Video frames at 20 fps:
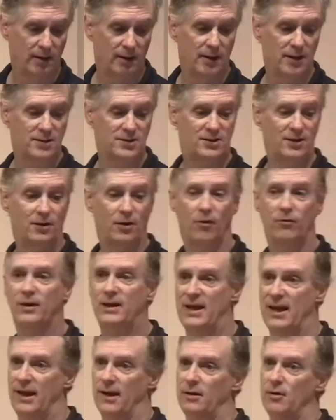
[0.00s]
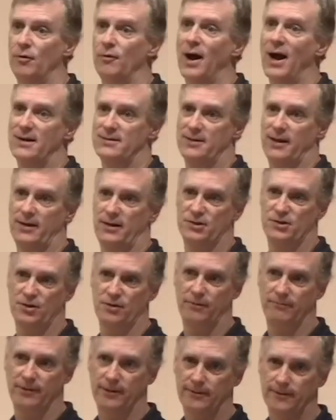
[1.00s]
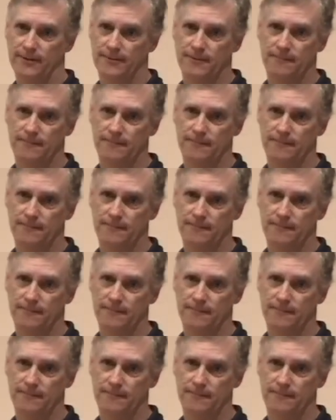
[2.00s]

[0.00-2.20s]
is to know the king who acts like a servant.